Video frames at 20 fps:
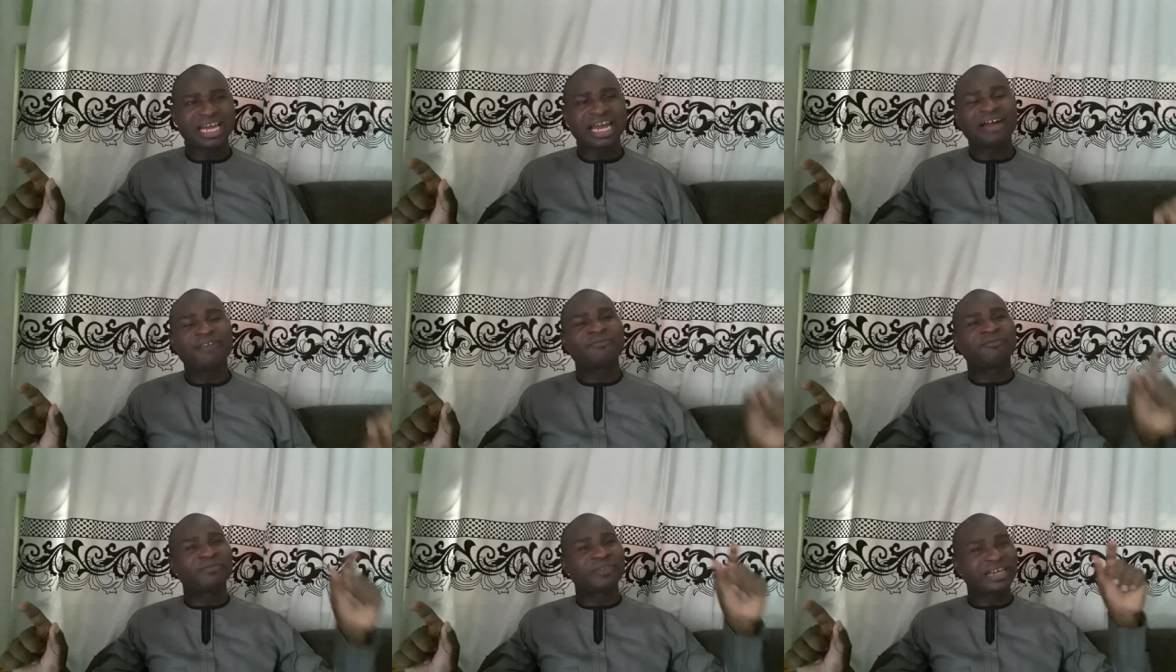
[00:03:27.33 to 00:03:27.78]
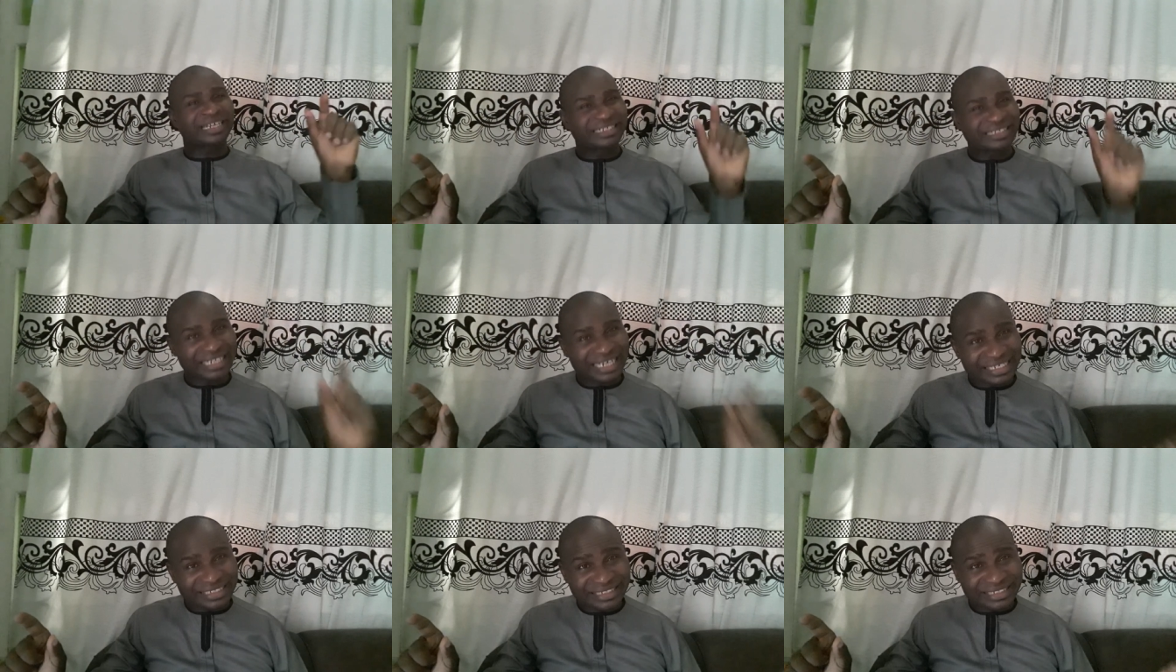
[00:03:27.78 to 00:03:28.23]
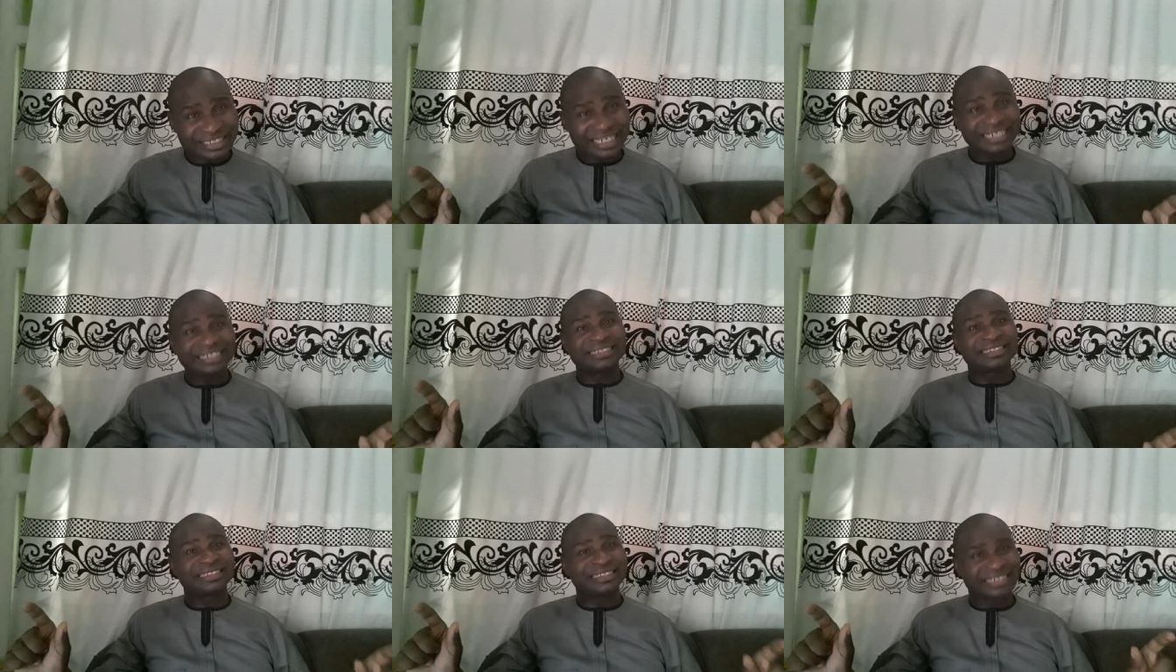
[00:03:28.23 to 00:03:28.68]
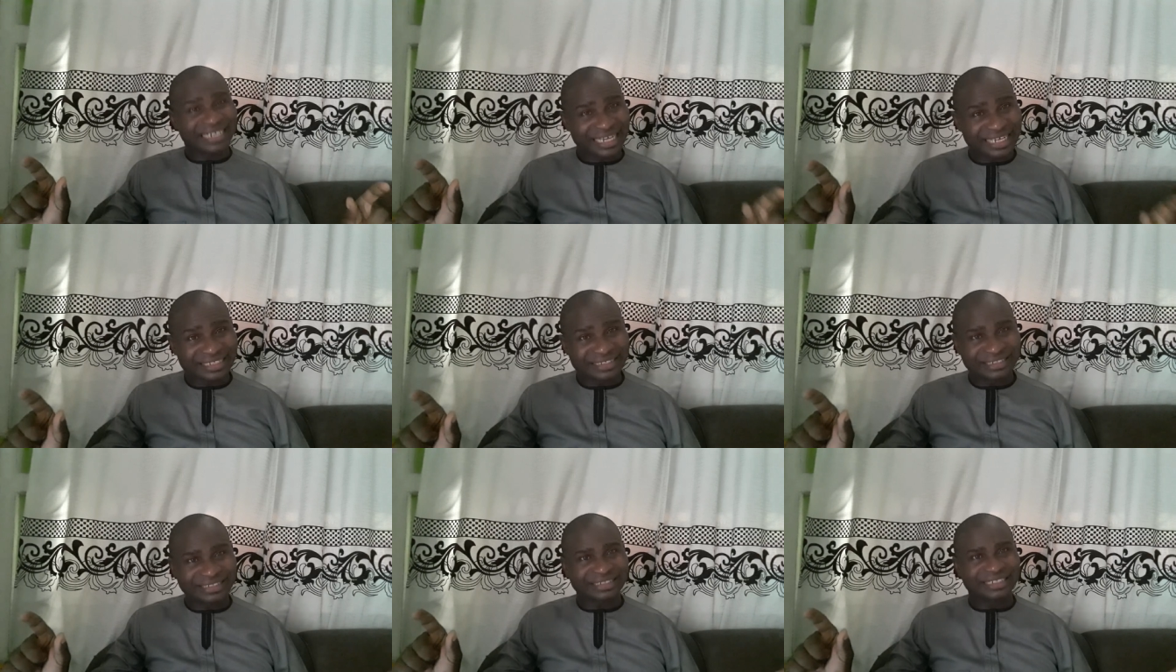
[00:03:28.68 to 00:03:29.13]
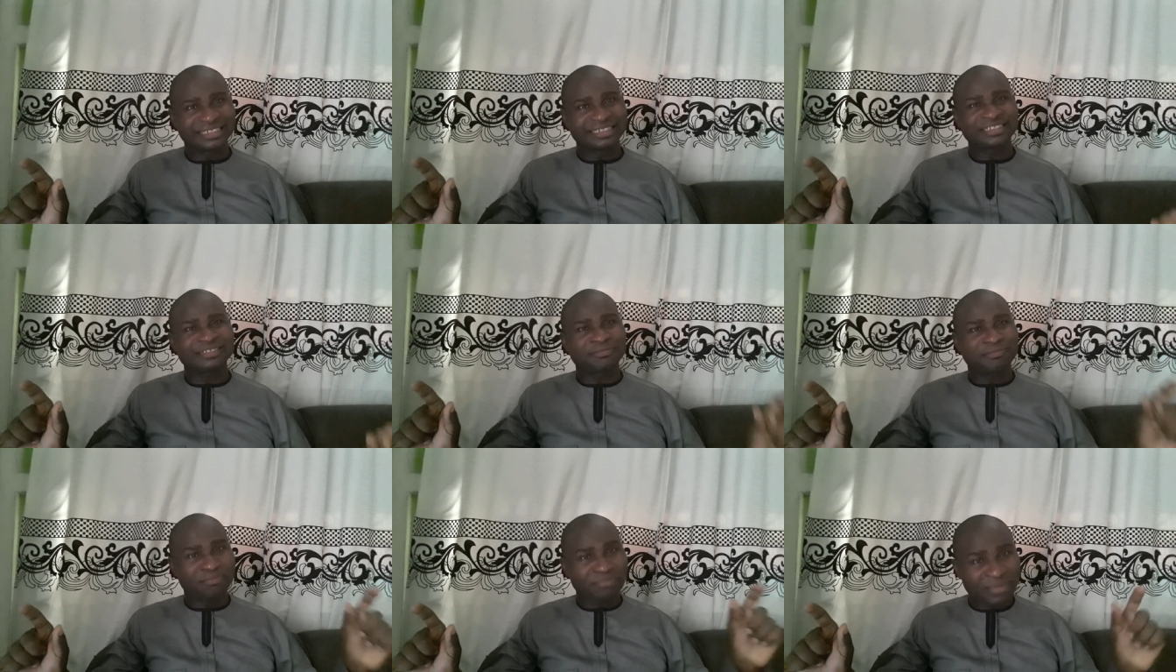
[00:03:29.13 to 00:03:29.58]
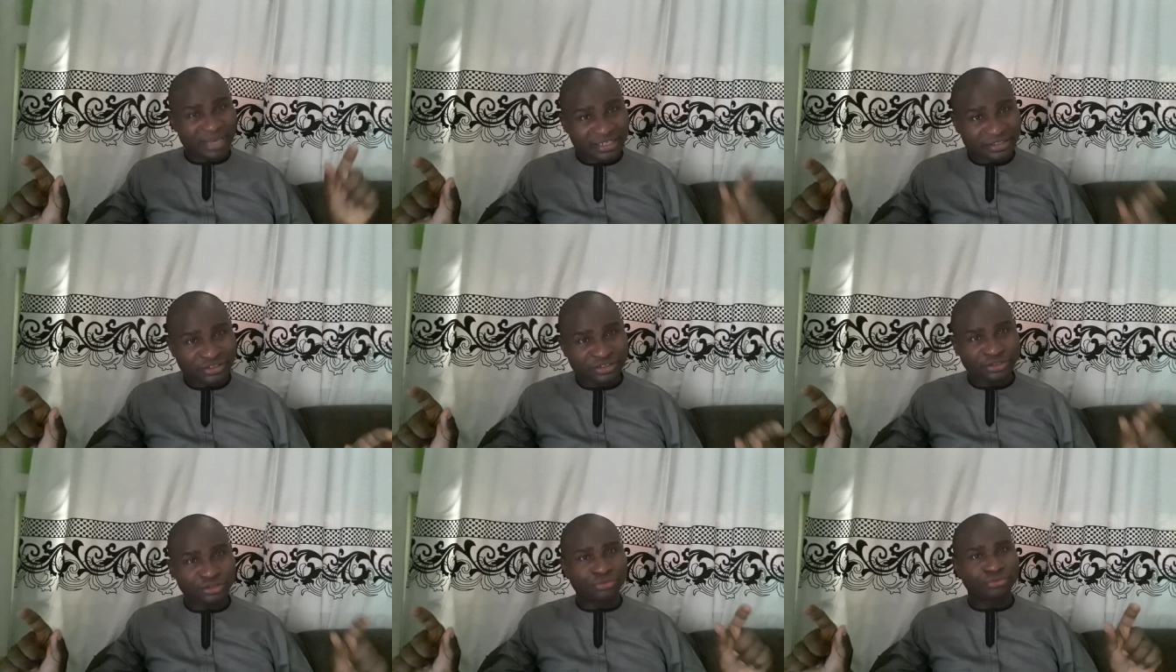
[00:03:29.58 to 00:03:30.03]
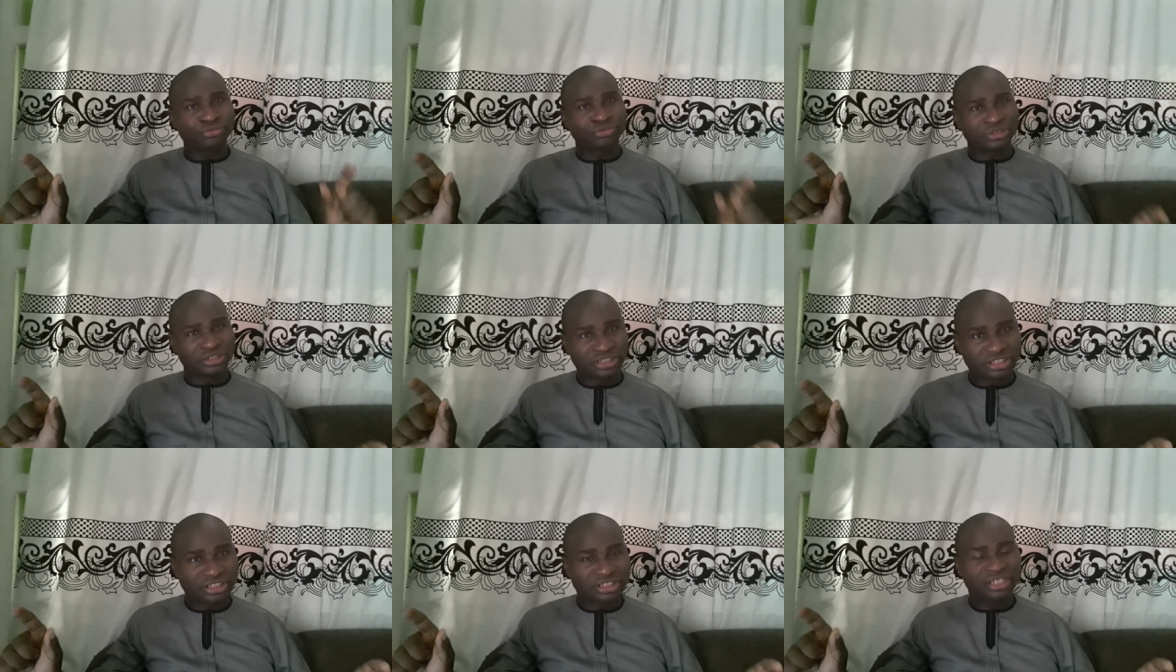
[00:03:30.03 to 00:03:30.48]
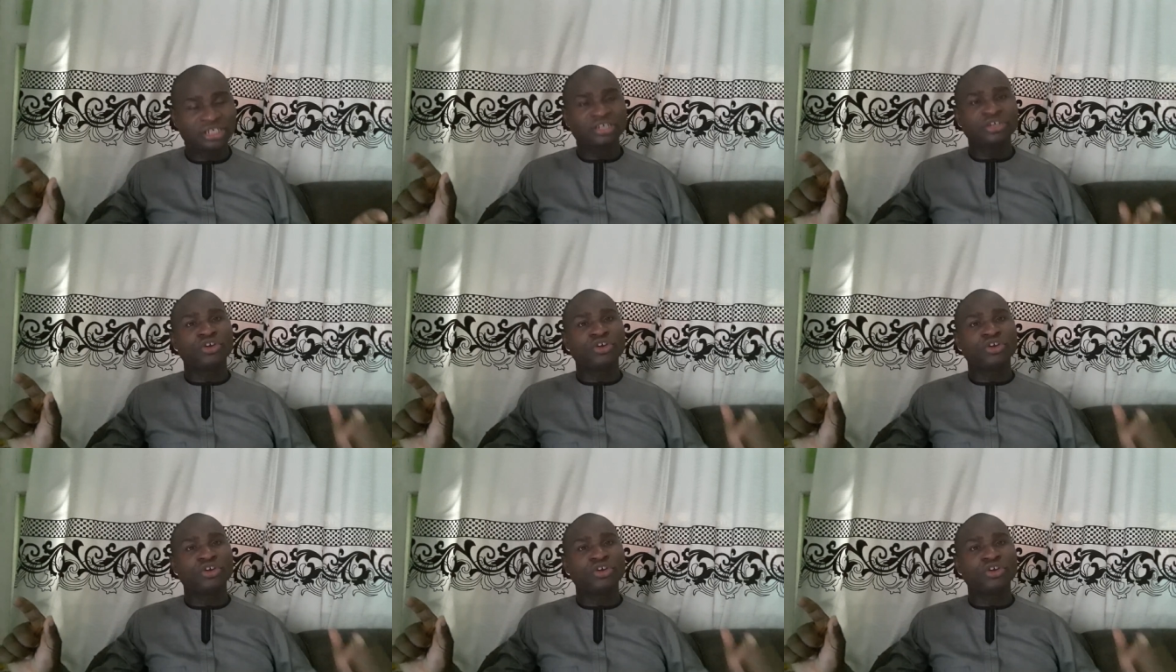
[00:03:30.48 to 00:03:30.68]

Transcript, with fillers: And financial intelligence makes you rich